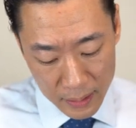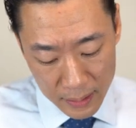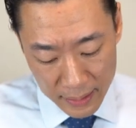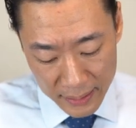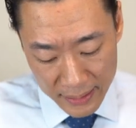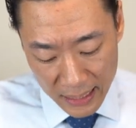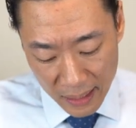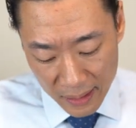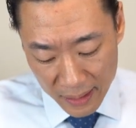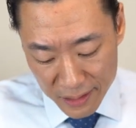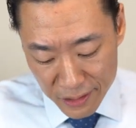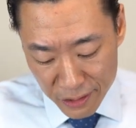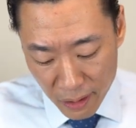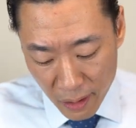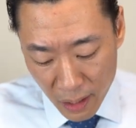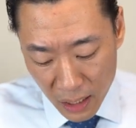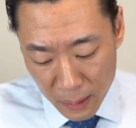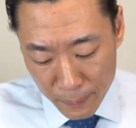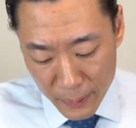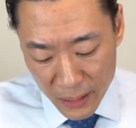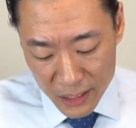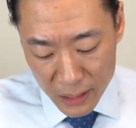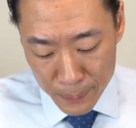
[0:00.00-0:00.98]
Now let's
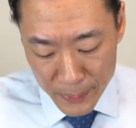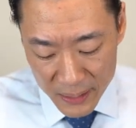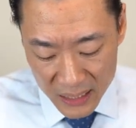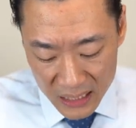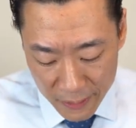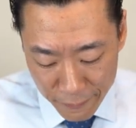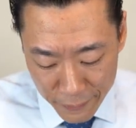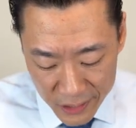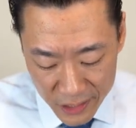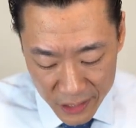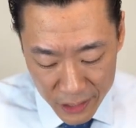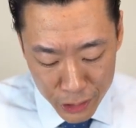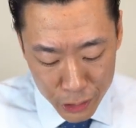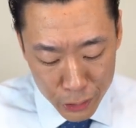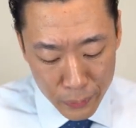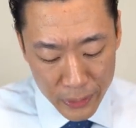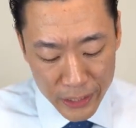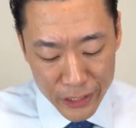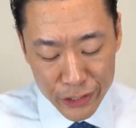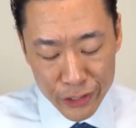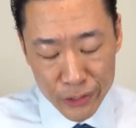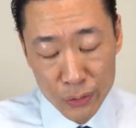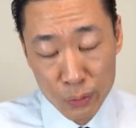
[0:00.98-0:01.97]
talk about specific
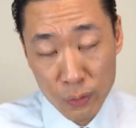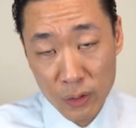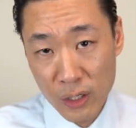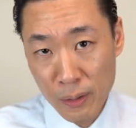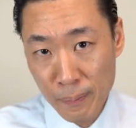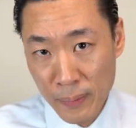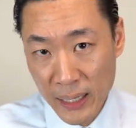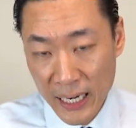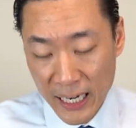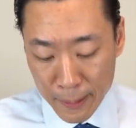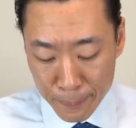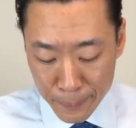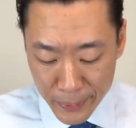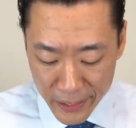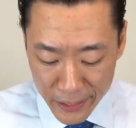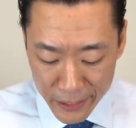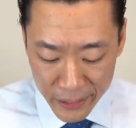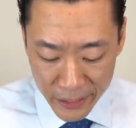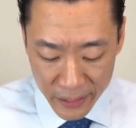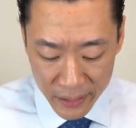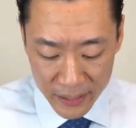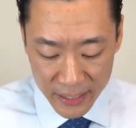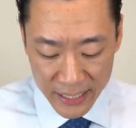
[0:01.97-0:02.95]
situations where, in my
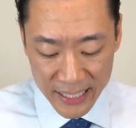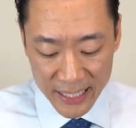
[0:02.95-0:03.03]
opinion,